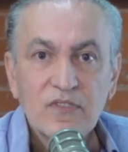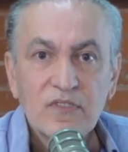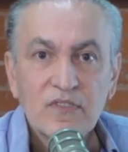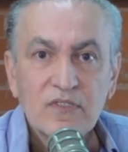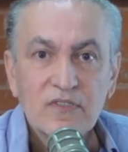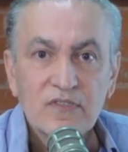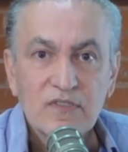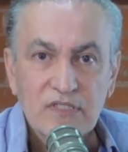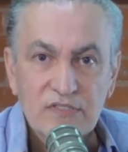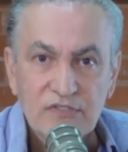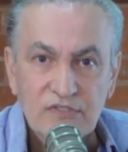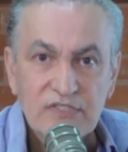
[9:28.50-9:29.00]

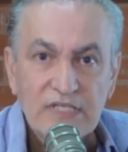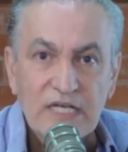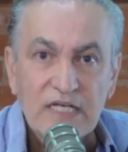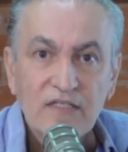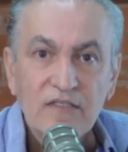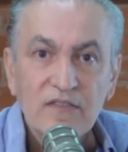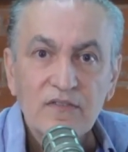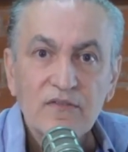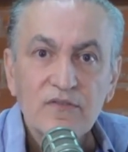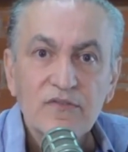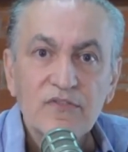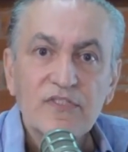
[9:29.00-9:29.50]
the
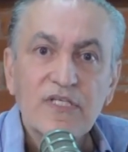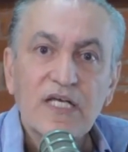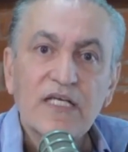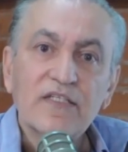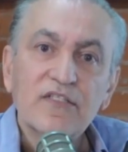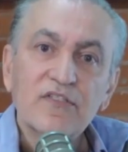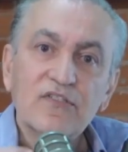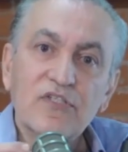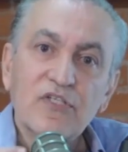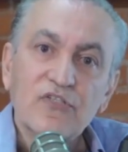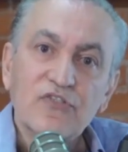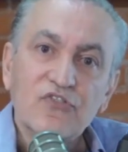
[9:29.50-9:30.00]
cells and
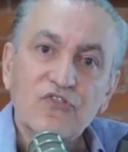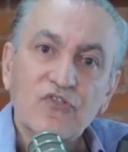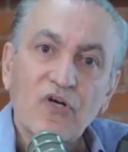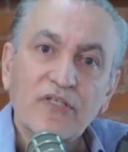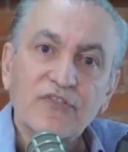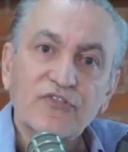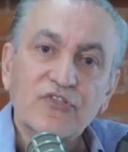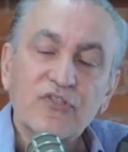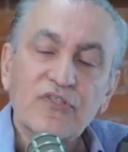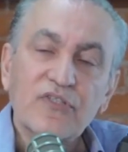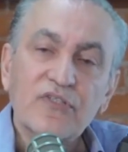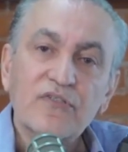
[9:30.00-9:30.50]
its
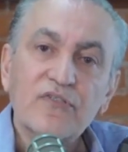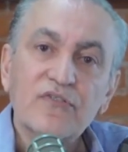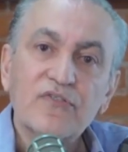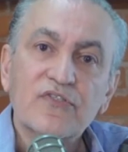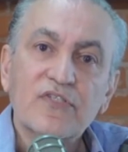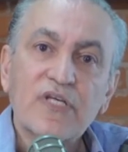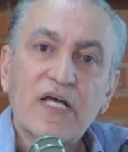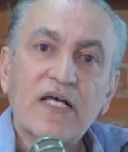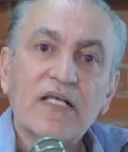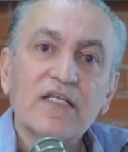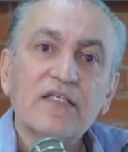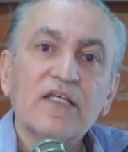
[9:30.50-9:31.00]
structures,
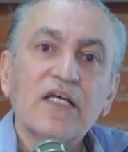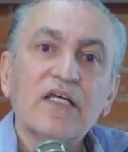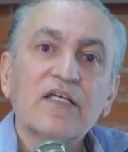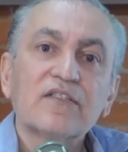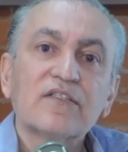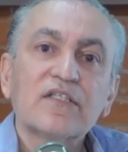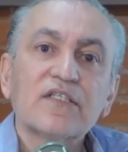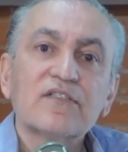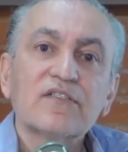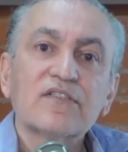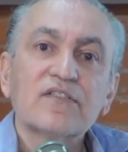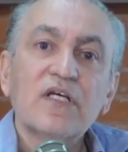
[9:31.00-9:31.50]
and it
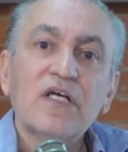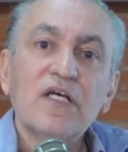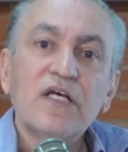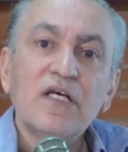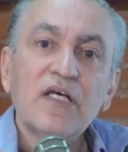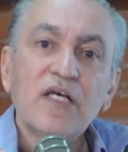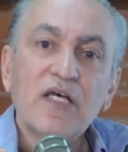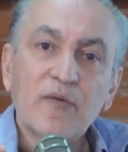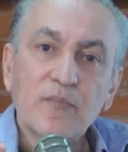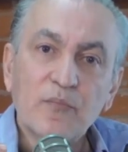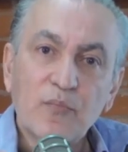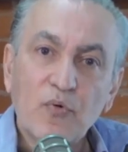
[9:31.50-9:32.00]
is
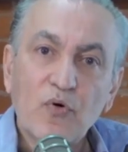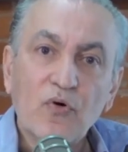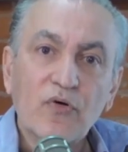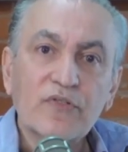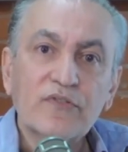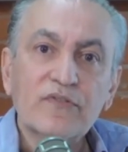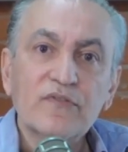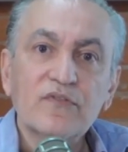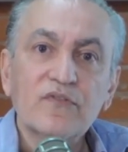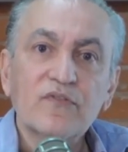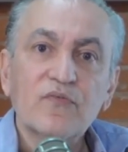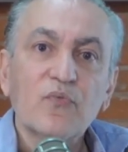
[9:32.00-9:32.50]

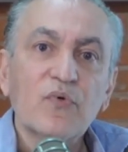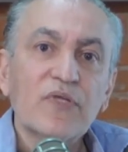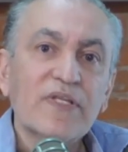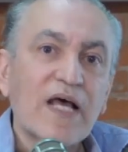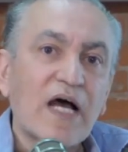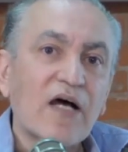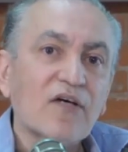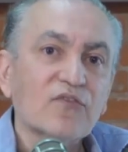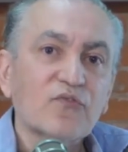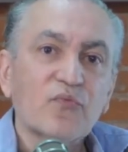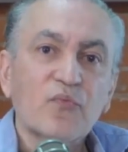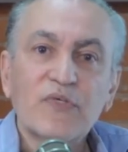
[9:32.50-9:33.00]
important,
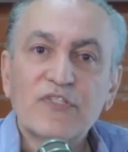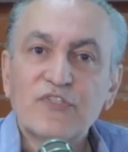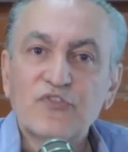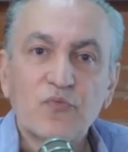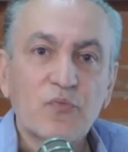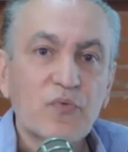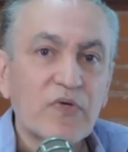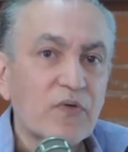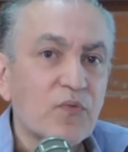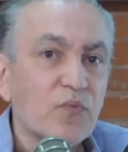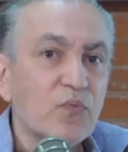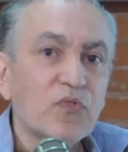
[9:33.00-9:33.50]
without which
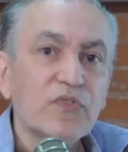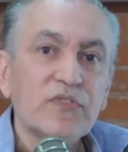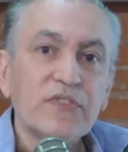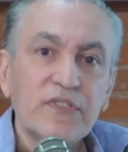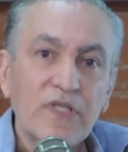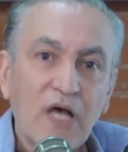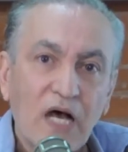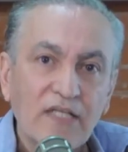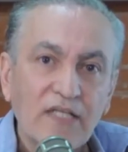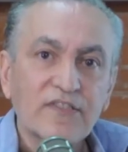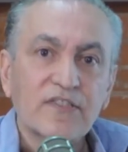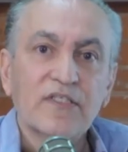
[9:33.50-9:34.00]
we will
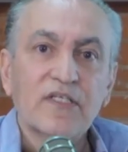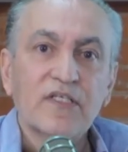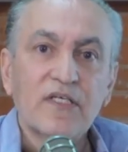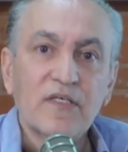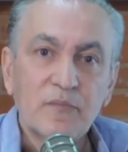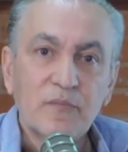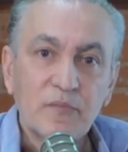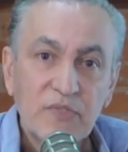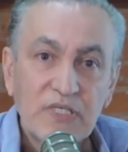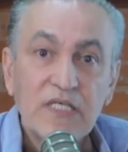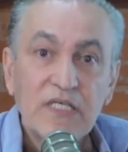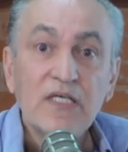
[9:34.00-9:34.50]
not
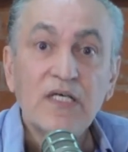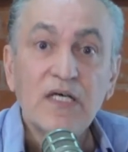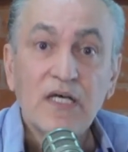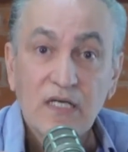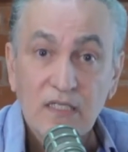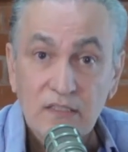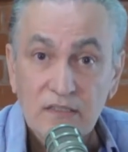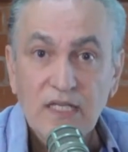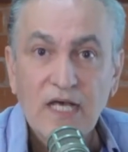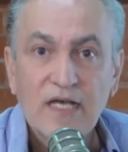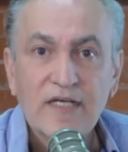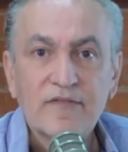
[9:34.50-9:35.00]
be
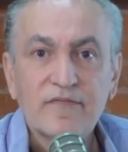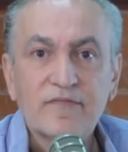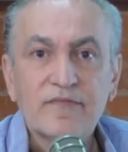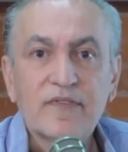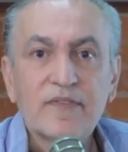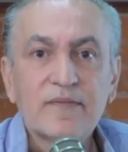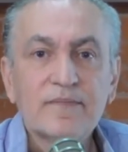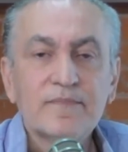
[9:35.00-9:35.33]
alive.